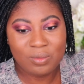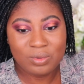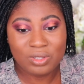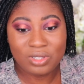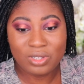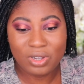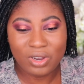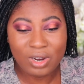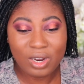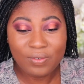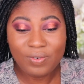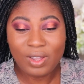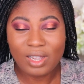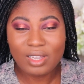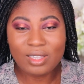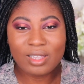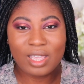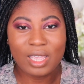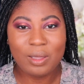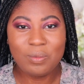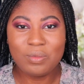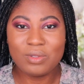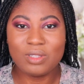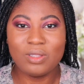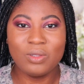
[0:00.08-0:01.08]
sorry if I
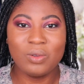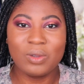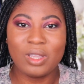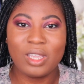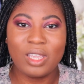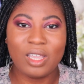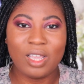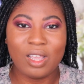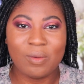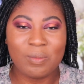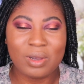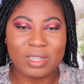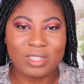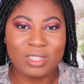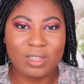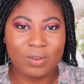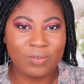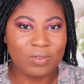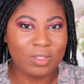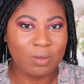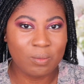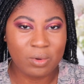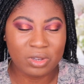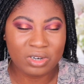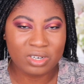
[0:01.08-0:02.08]
keep looking at myself
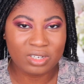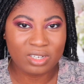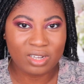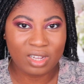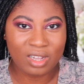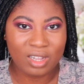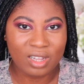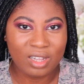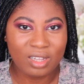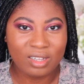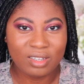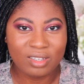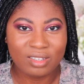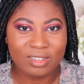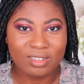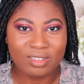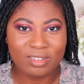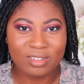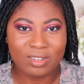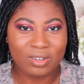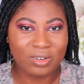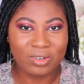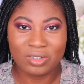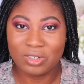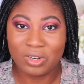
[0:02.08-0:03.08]
in the monitor,
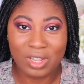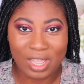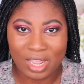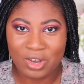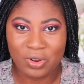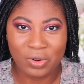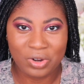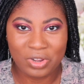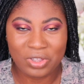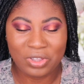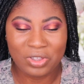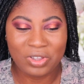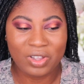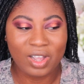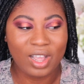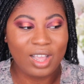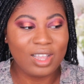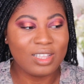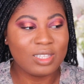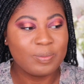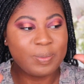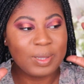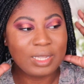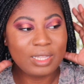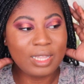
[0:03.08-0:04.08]
and not at you
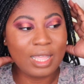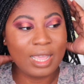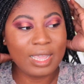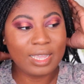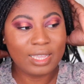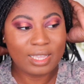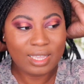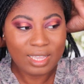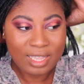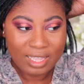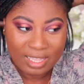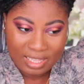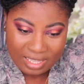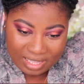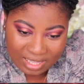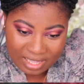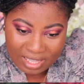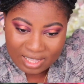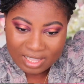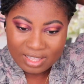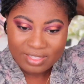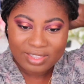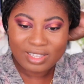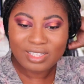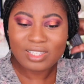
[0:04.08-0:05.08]
guys, but like,
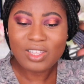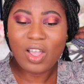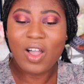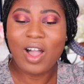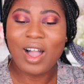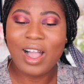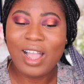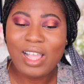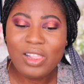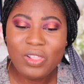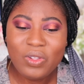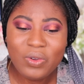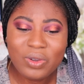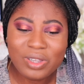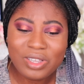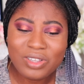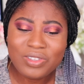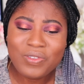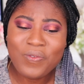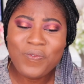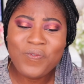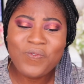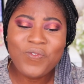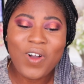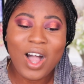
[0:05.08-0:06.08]
this eye look
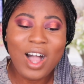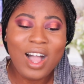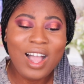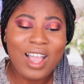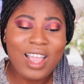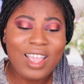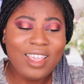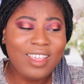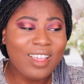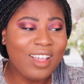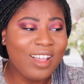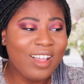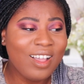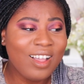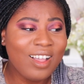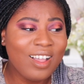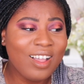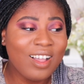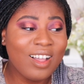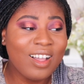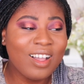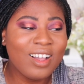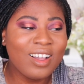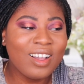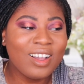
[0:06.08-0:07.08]
is
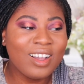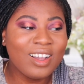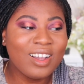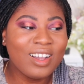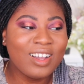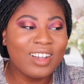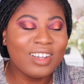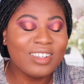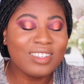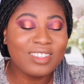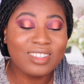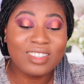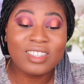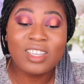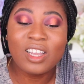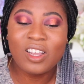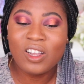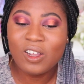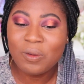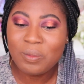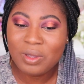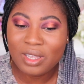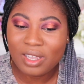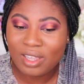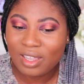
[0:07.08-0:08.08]
fire!
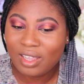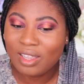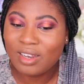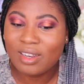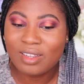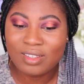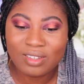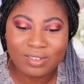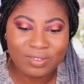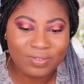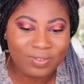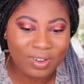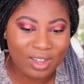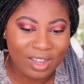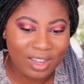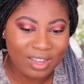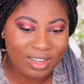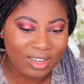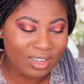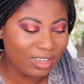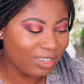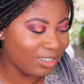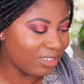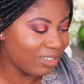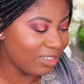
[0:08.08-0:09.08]
Tell me it isn't
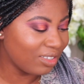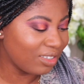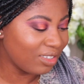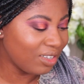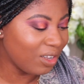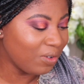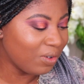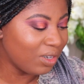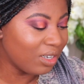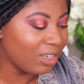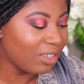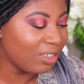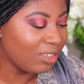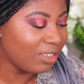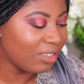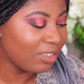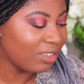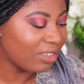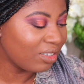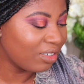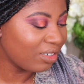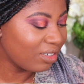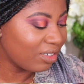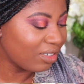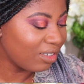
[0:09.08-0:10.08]
fire. Go on.
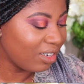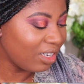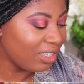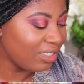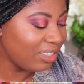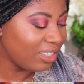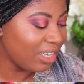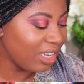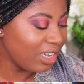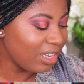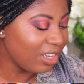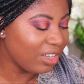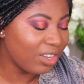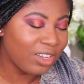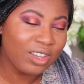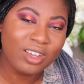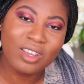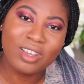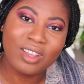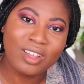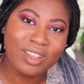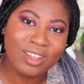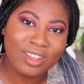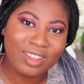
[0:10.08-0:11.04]
I dare you.